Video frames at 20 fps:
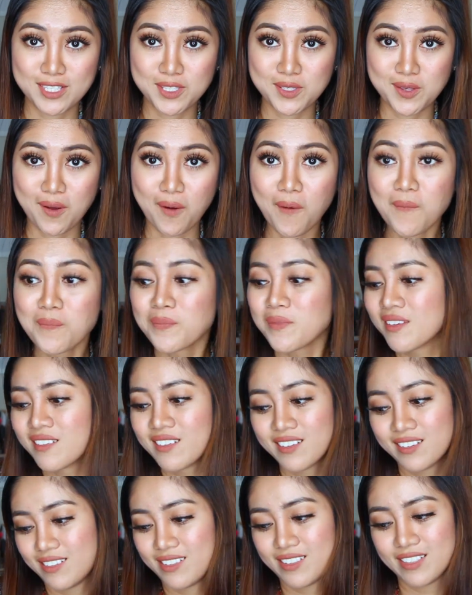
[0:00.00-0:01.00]
So
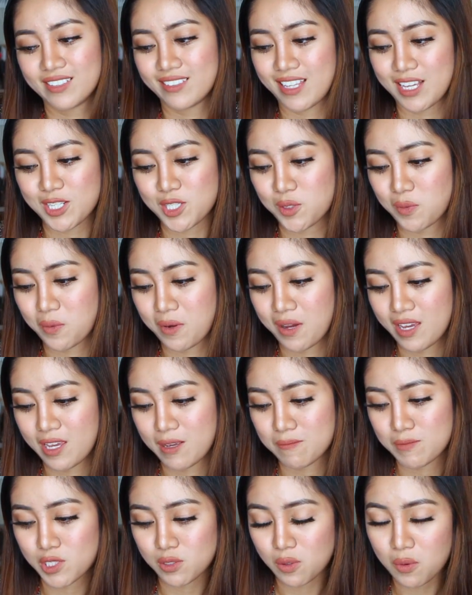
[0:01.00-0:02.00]
that's why
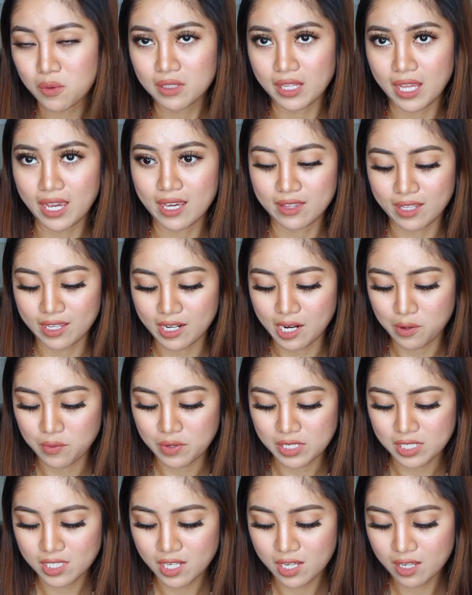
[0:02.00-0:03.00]
I'm so glad that I
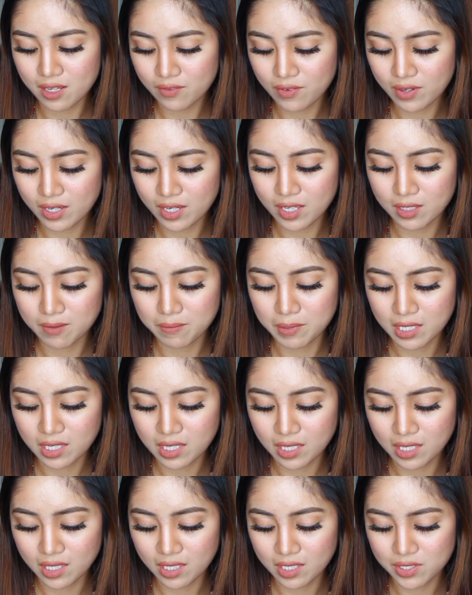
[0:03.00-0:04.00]
received it,
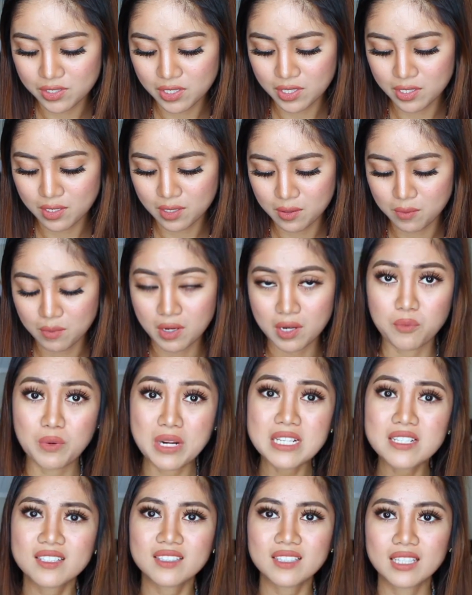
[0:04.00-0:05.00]
because you know, well,
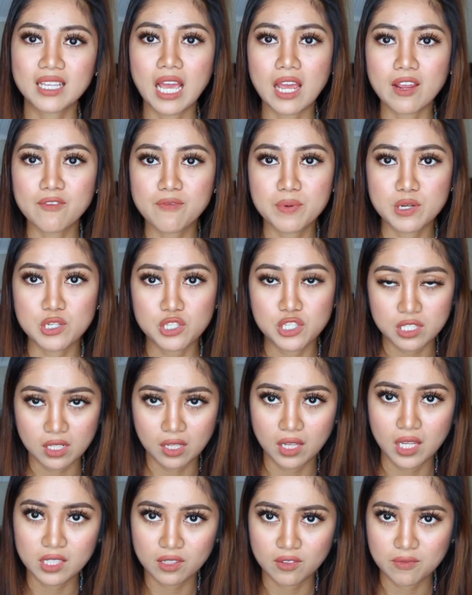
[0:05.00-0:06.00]
recently I purchased a
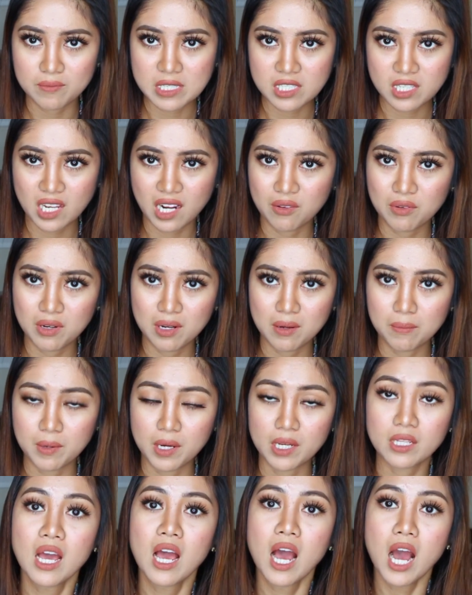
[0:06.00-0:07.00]
lot of mascara,
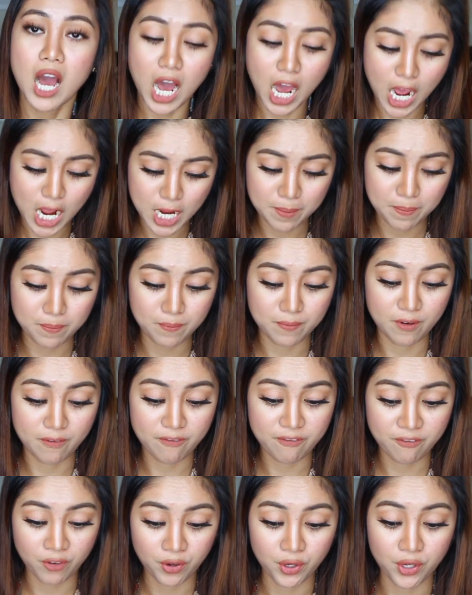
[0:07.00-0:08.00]
but I
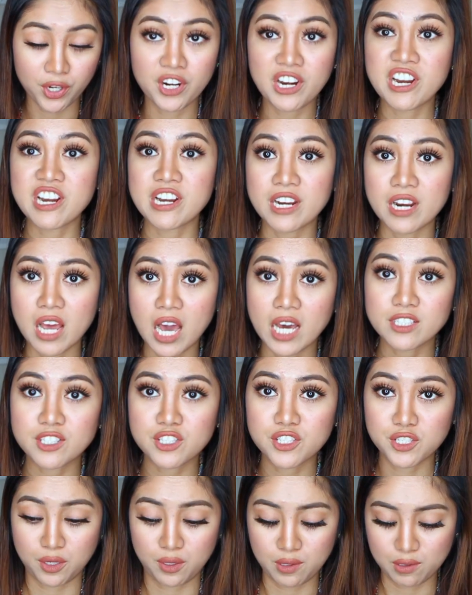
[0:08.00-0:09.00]
prefer
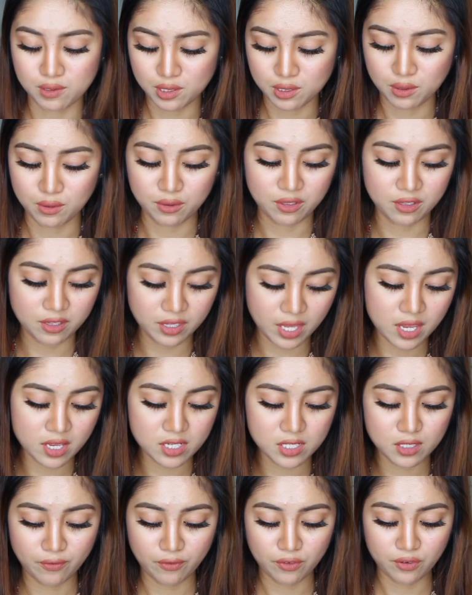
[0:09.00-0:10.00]
not to. So
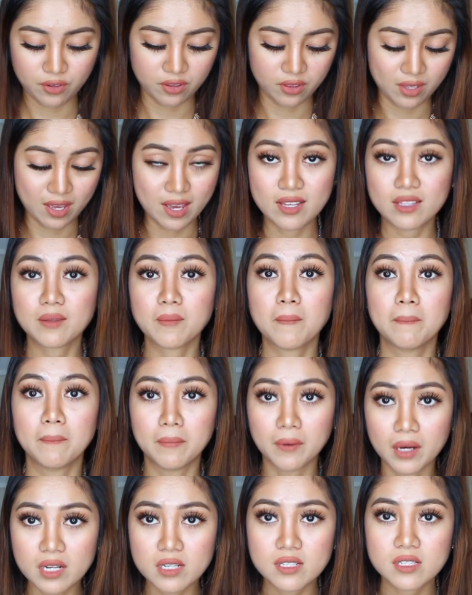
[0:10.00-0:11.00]
thanks for that,
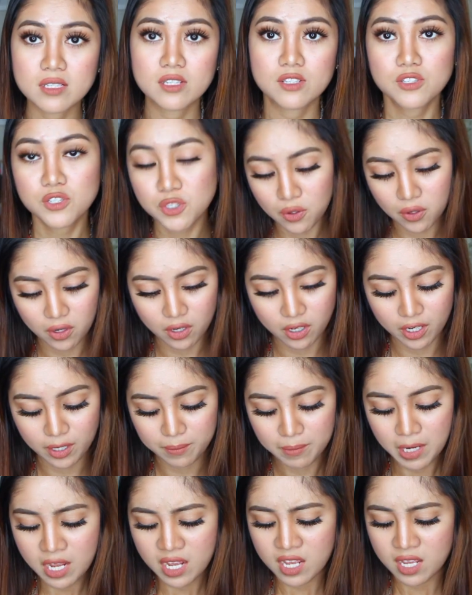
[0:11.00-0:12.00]

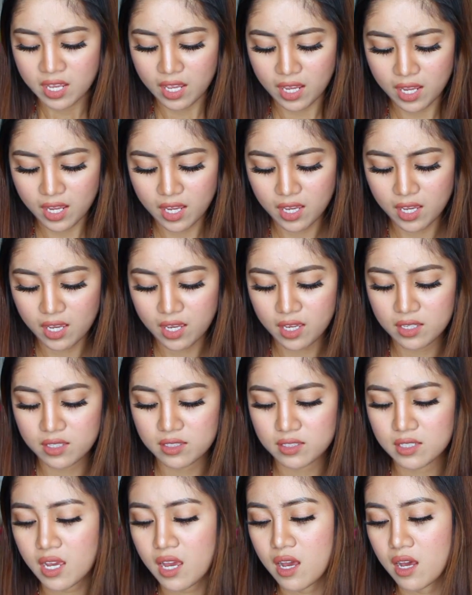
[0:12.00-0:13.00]
Boxycharm.
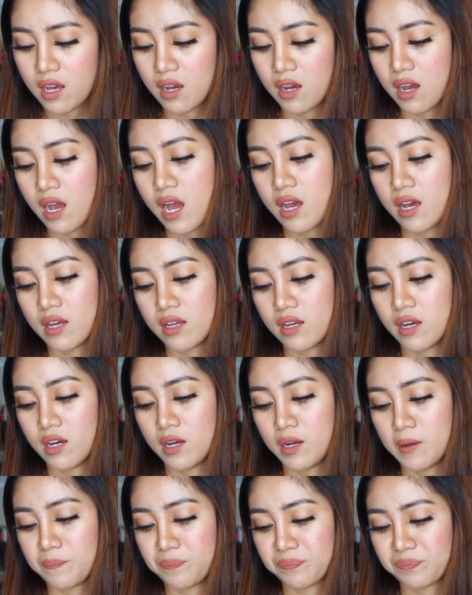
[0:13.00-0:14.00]
And yeah,
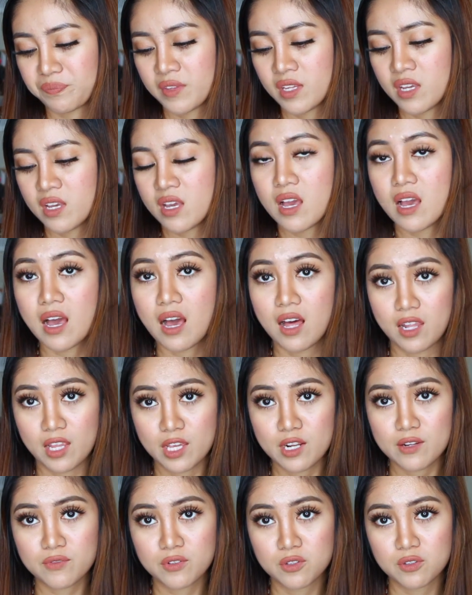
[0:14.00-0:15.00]
a
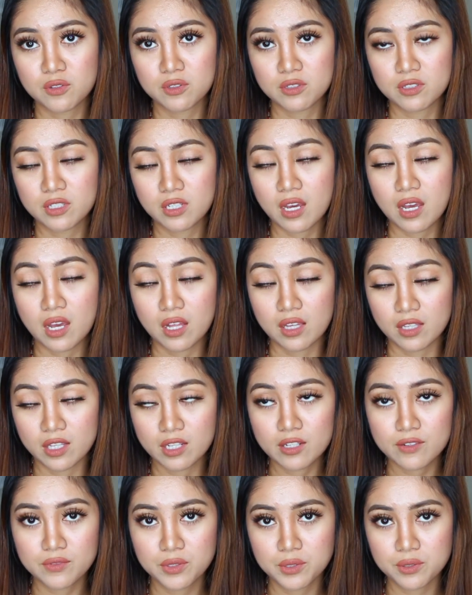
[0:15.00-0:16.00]
lot of good
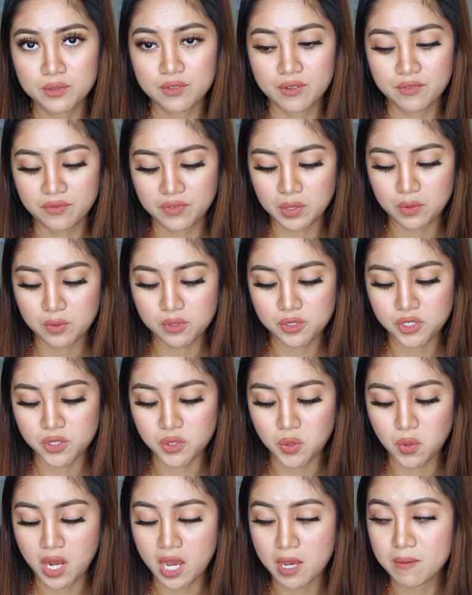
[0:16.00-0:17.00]
reviews,
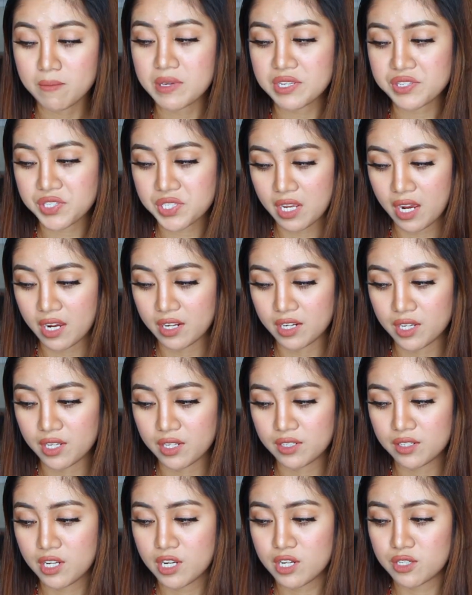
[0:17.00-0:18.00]
so I'm
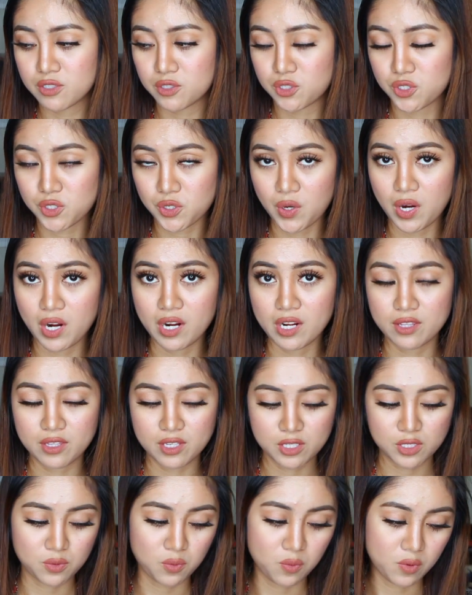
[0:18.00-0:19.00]
excited to try
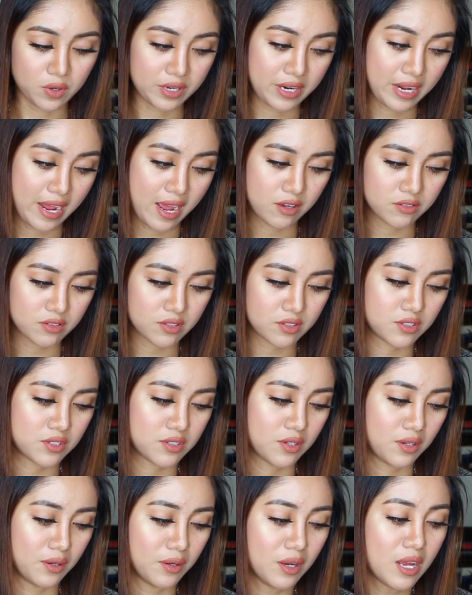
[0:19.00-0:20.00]
this one out.
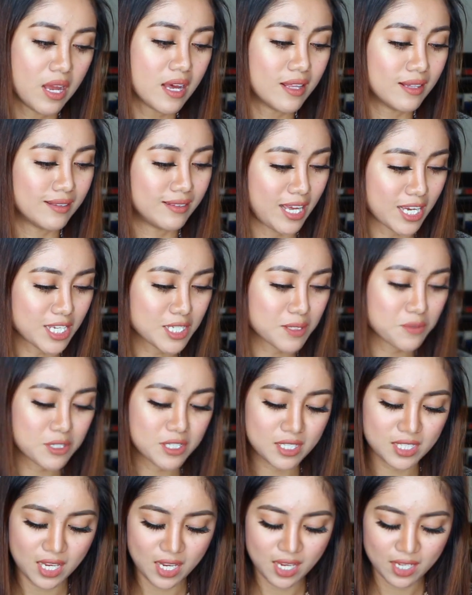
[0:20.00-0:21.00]
So let's
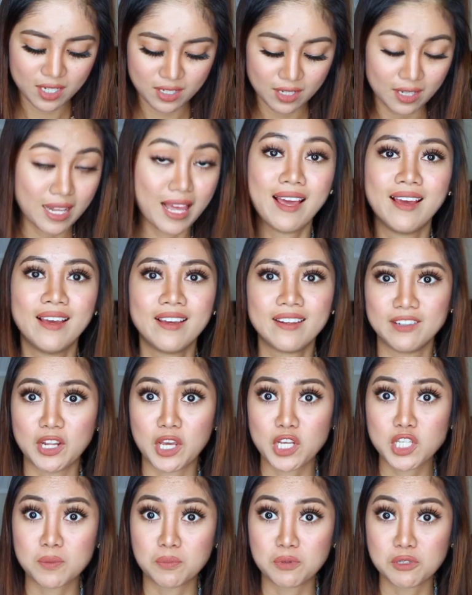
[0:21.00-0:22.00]
proceed.
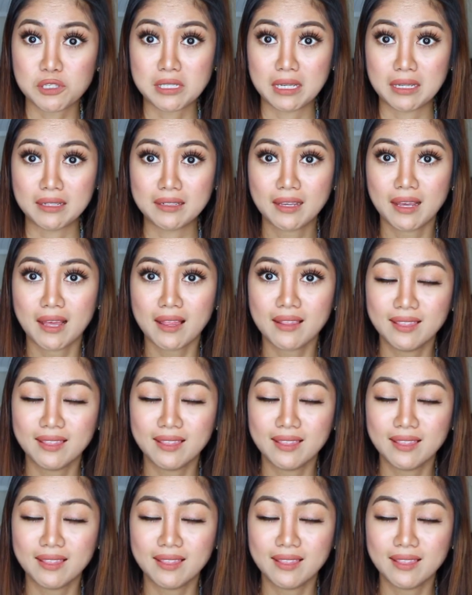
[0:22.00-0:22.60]
Let's proceed.